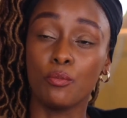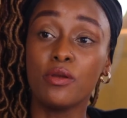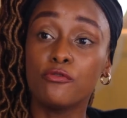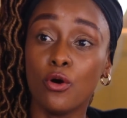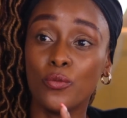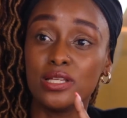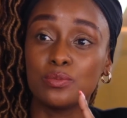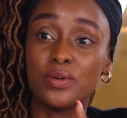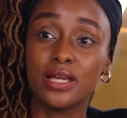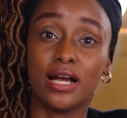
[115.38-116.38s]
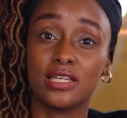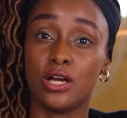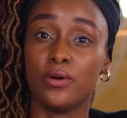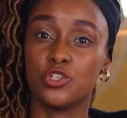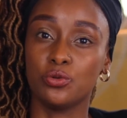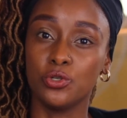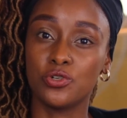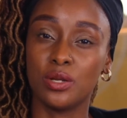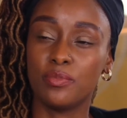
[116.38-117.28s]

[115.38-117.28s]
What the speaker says: before we speak at our children,